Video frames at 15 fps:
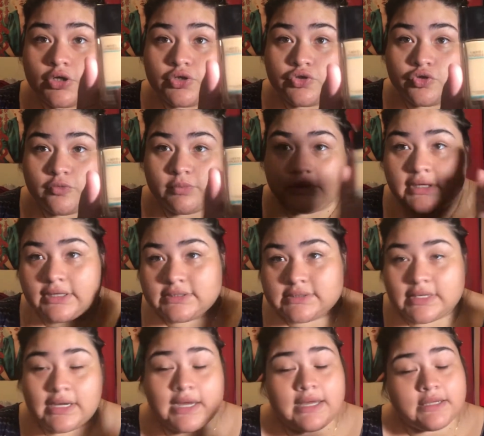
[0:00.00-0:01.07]
Super nice.
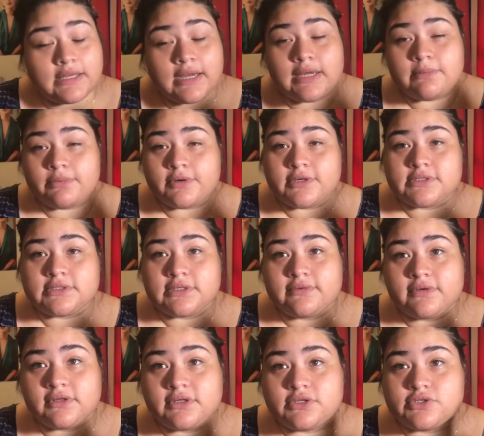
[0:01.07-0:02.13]
I personally
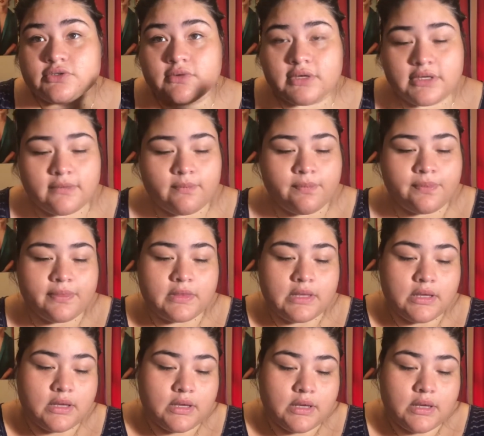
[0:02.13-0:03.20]
really enjoy it.
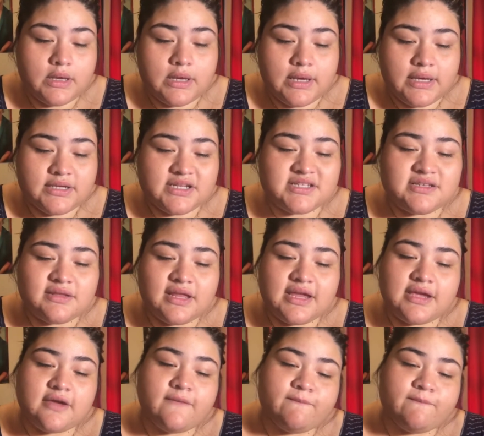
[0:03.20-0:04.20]
It doesn't like,